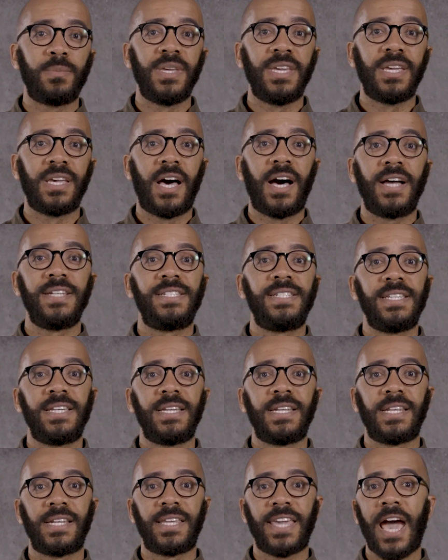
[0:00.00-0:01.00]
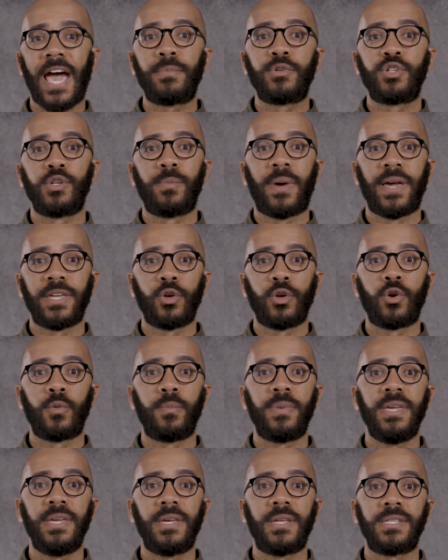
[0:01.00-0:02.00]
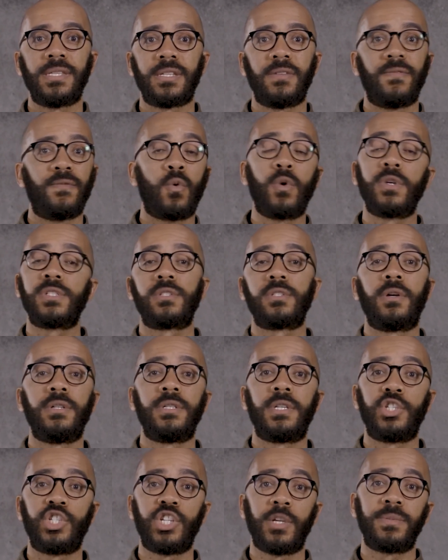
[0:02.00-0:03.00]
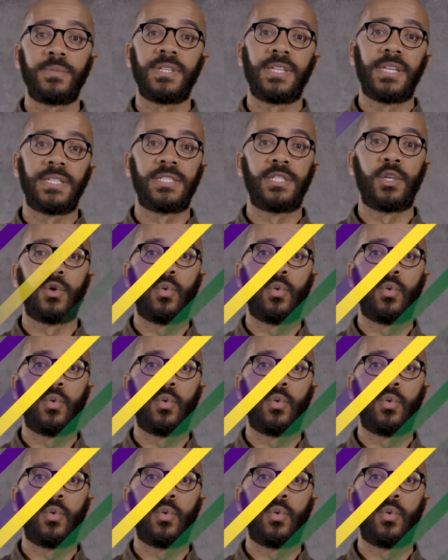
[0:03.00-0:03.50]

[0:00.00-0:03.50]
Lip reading: being hunted and captured by Europeans and forced onto ships against